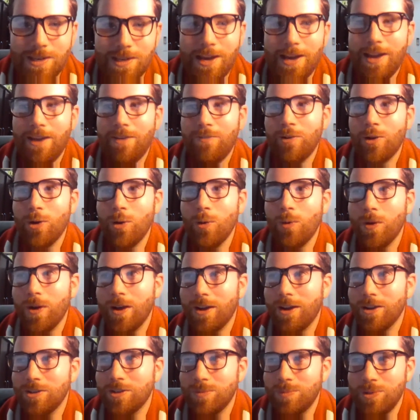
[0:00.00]
guy have a goal
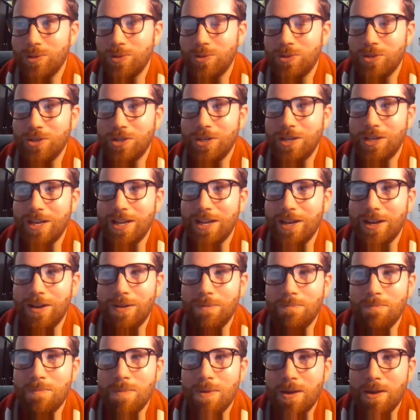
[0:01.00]
contribution
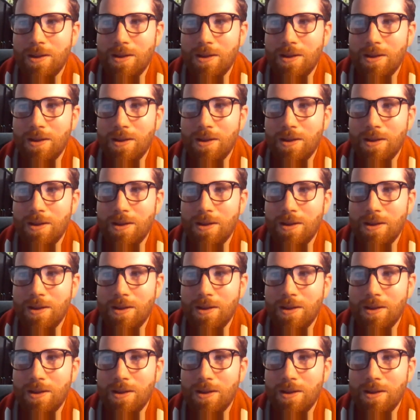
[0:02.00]
in